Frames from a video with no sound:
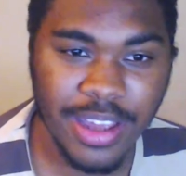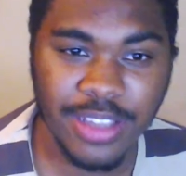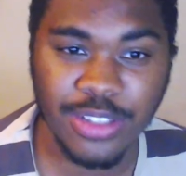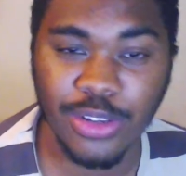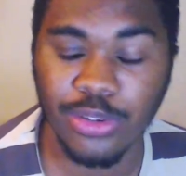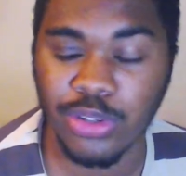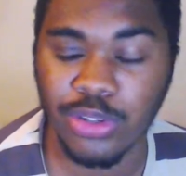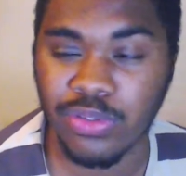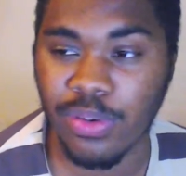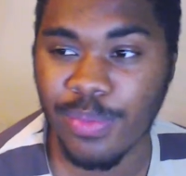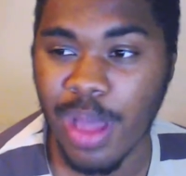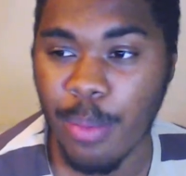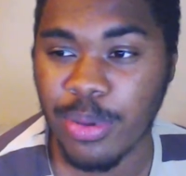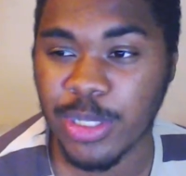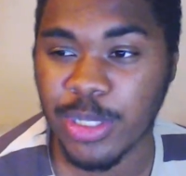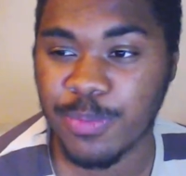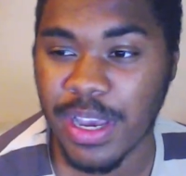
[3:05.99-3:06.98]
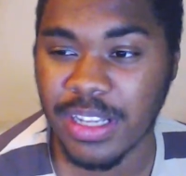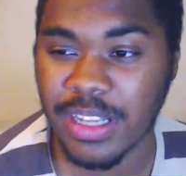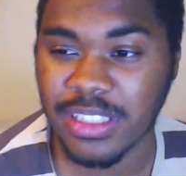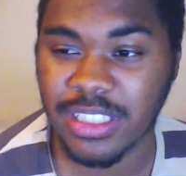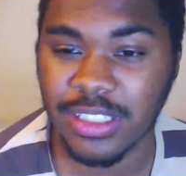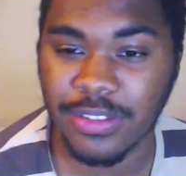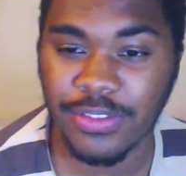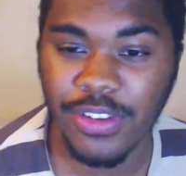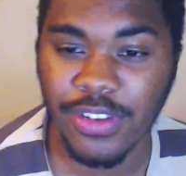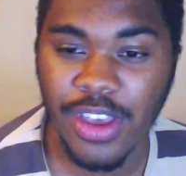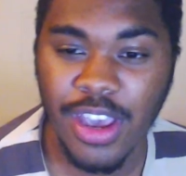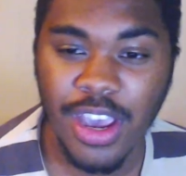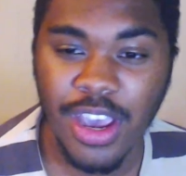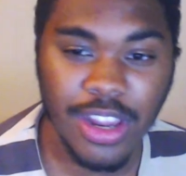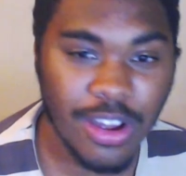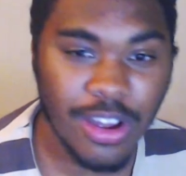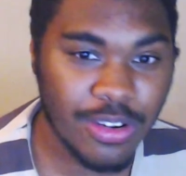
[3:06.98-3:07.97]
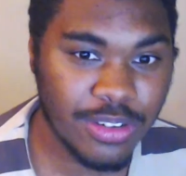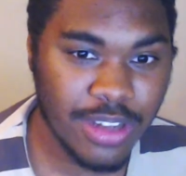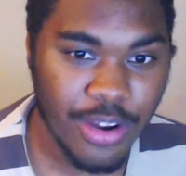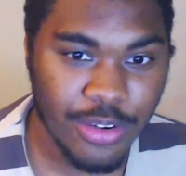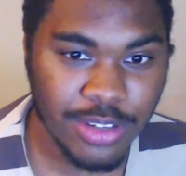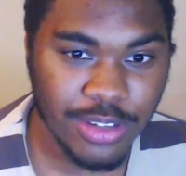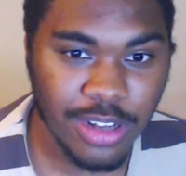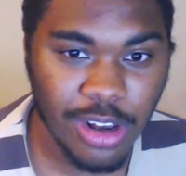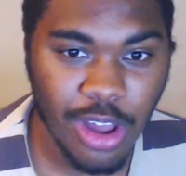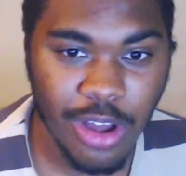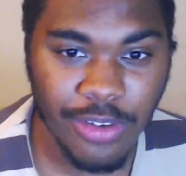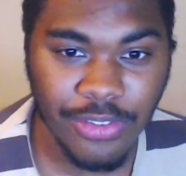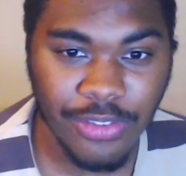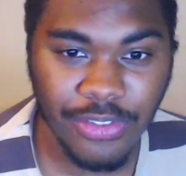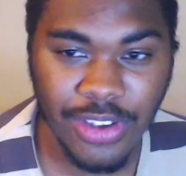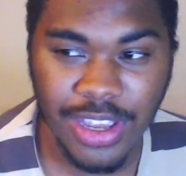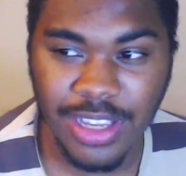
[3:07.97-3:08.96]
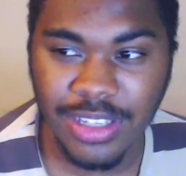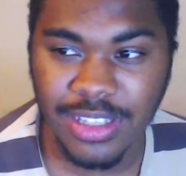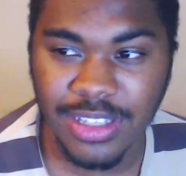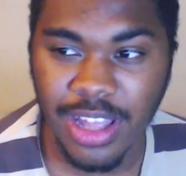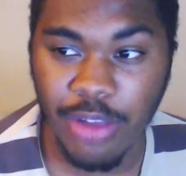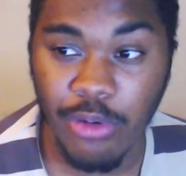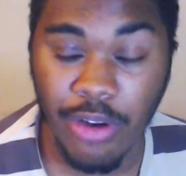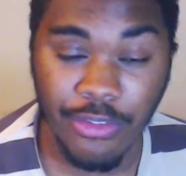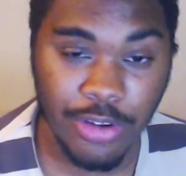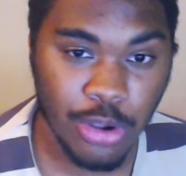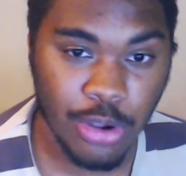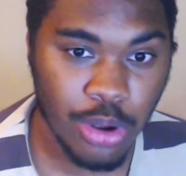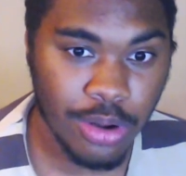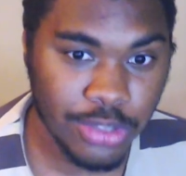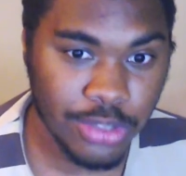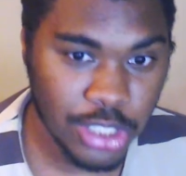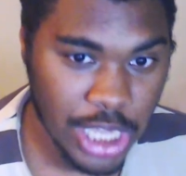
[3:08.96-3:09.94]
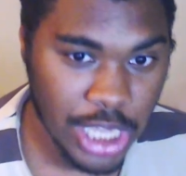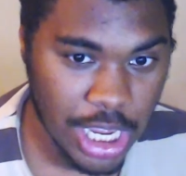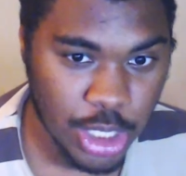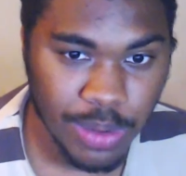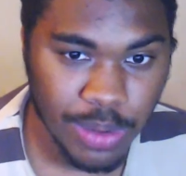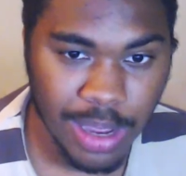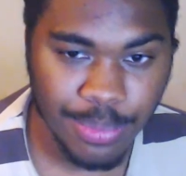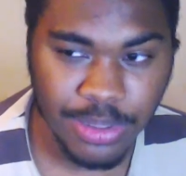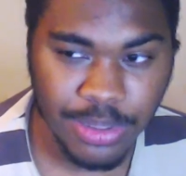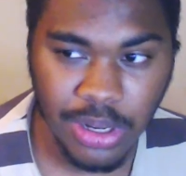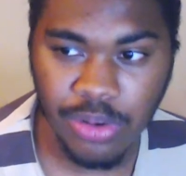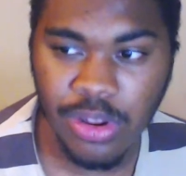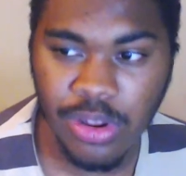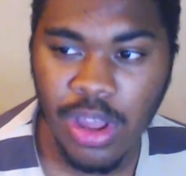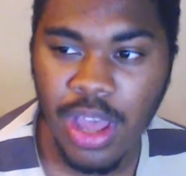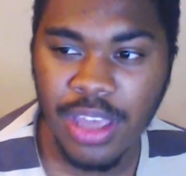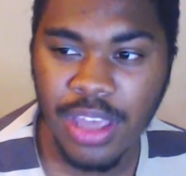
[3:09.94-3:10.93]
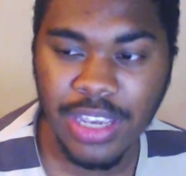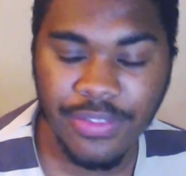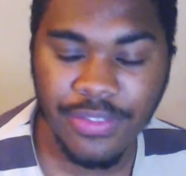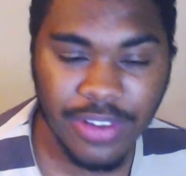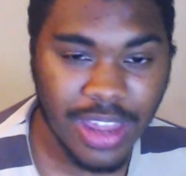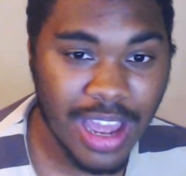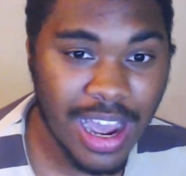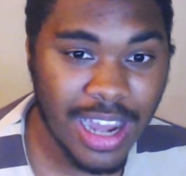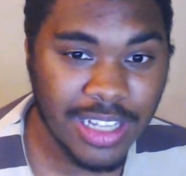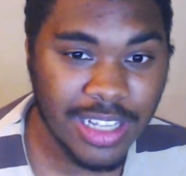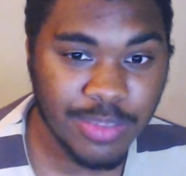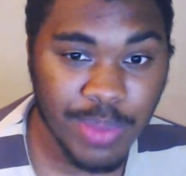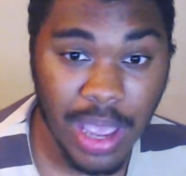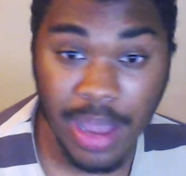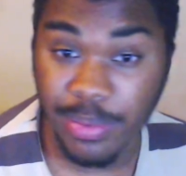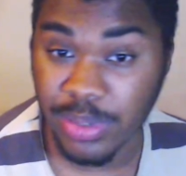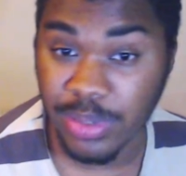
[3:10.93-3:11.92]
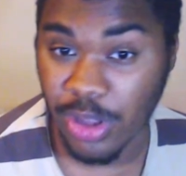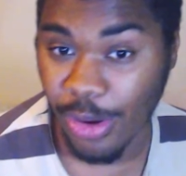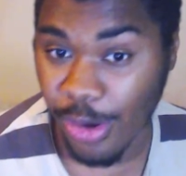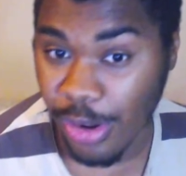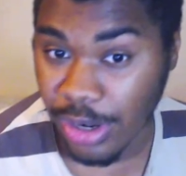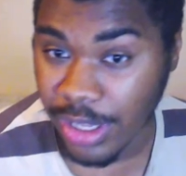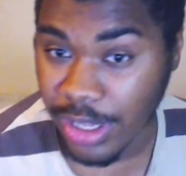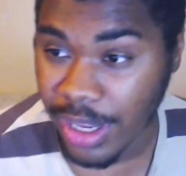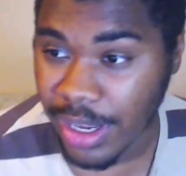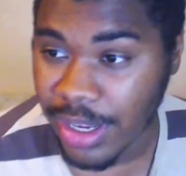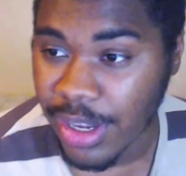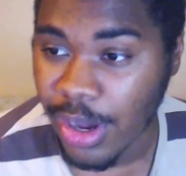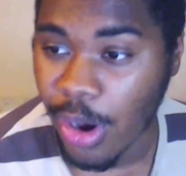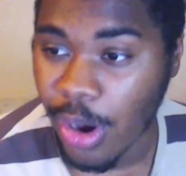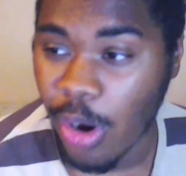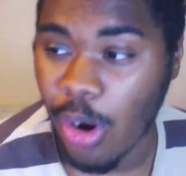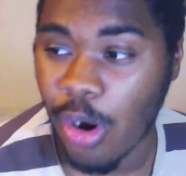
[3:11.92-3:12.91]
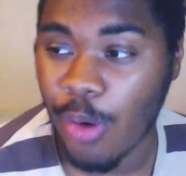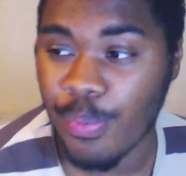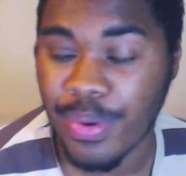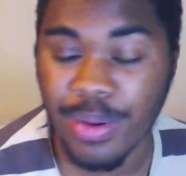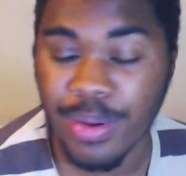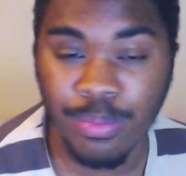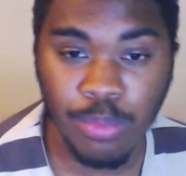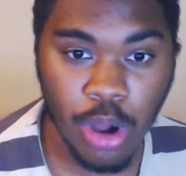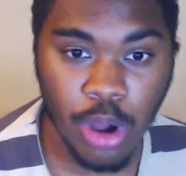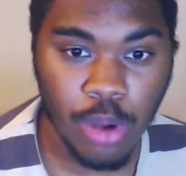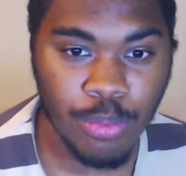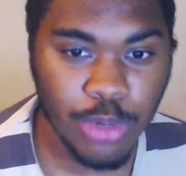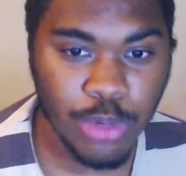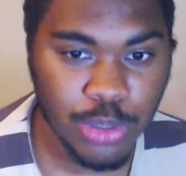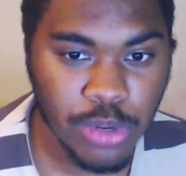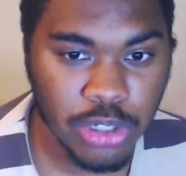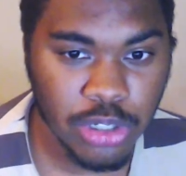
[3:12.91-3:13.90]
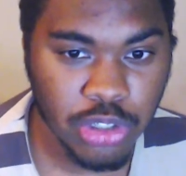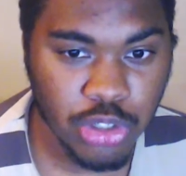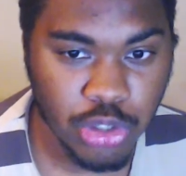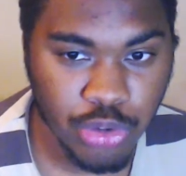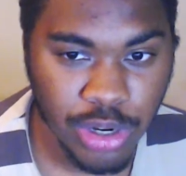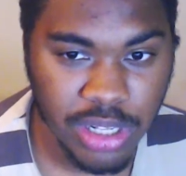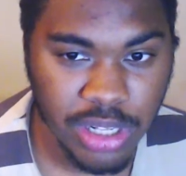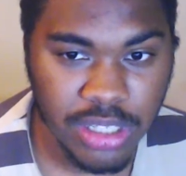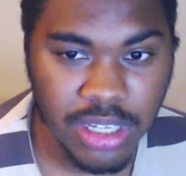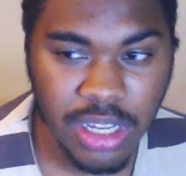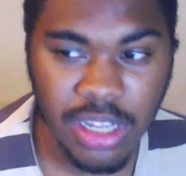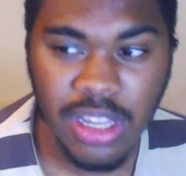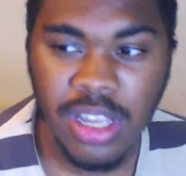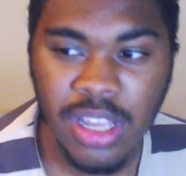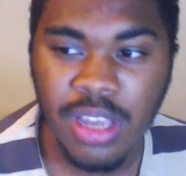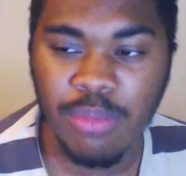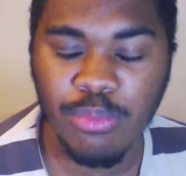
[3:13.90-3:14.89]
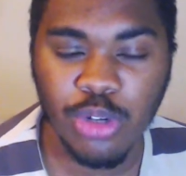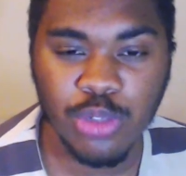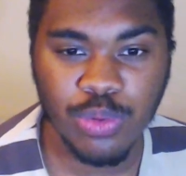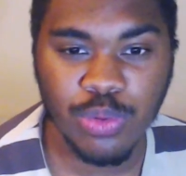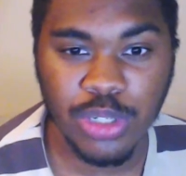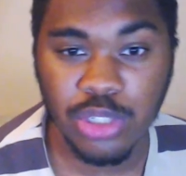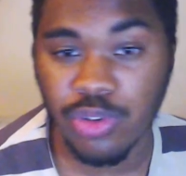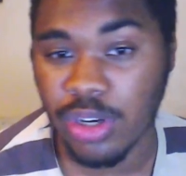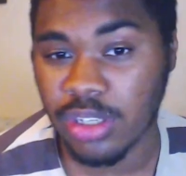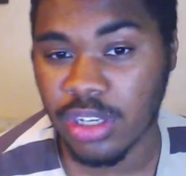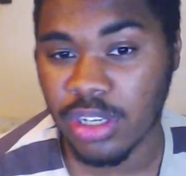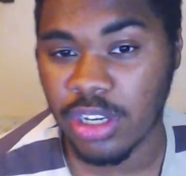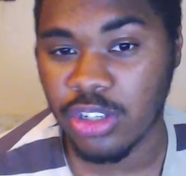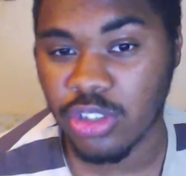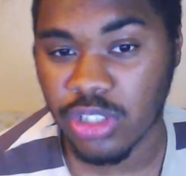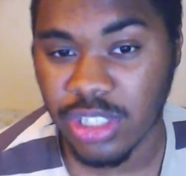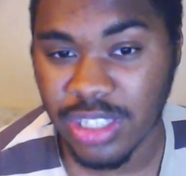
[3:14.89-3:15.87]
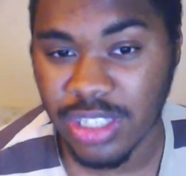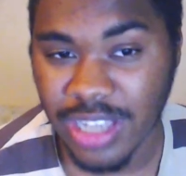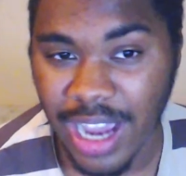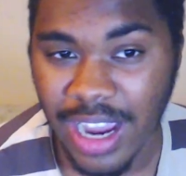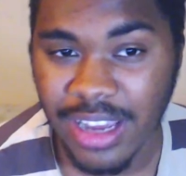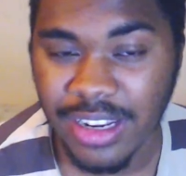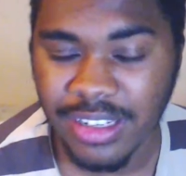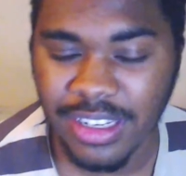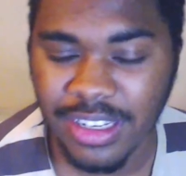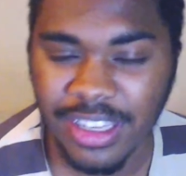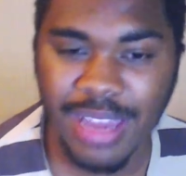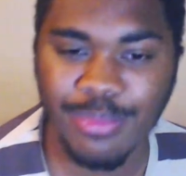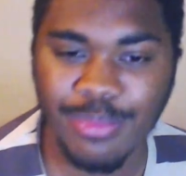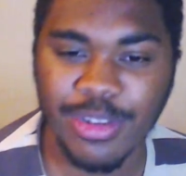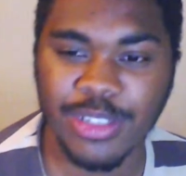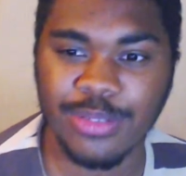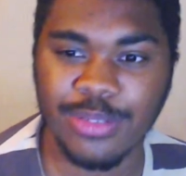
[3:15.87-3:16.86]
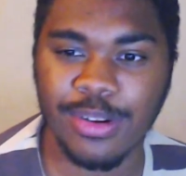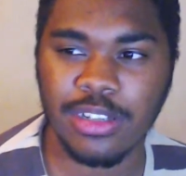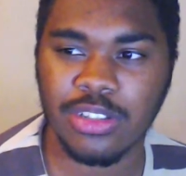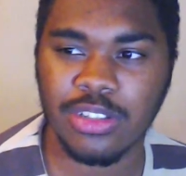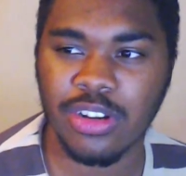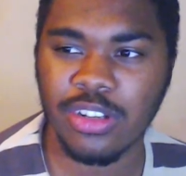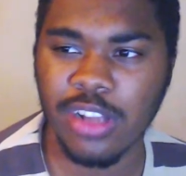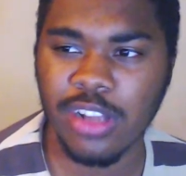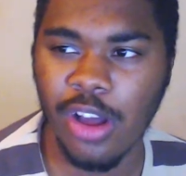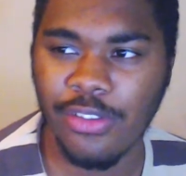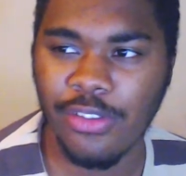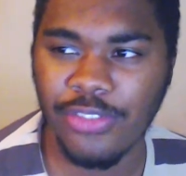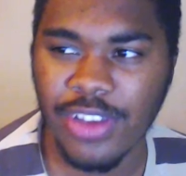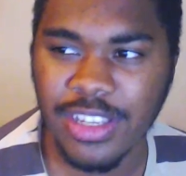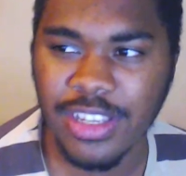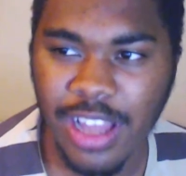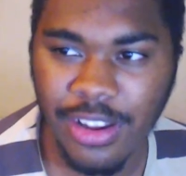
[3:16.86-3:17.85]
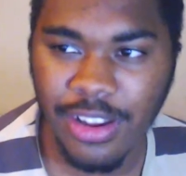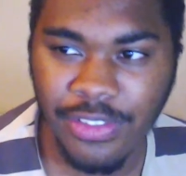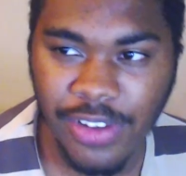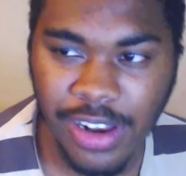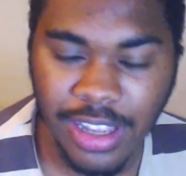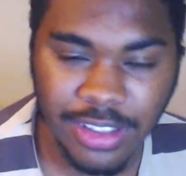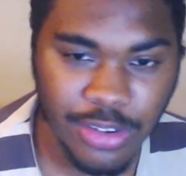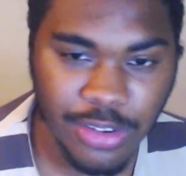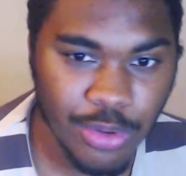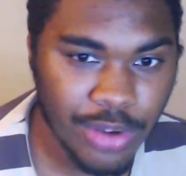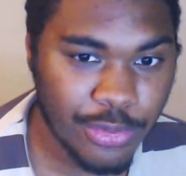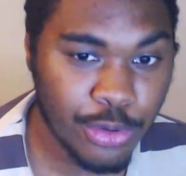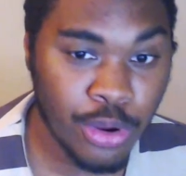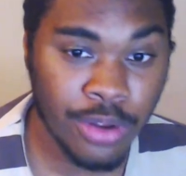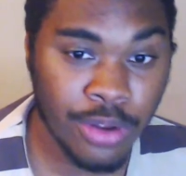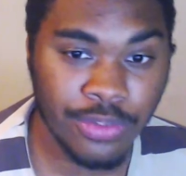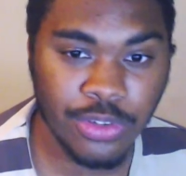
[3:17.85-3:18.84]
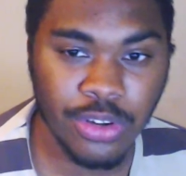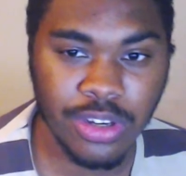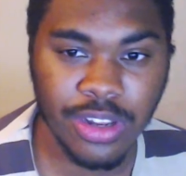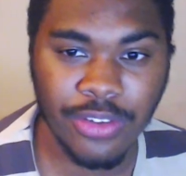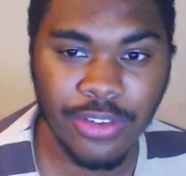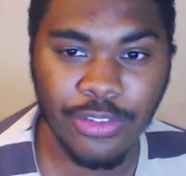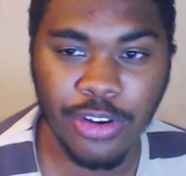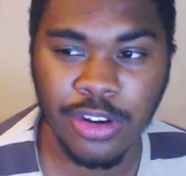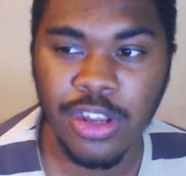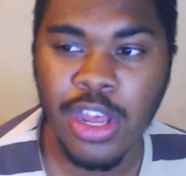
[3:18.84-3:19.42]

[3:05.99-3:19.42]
So just from that perspective, you know, there is a lot of things that the referee could have changed, perhaps, you know, given cards perhaps earlier, or been much more stricter and just guiding the game as well. So there's a lot of things that I felt like the referee could have done different.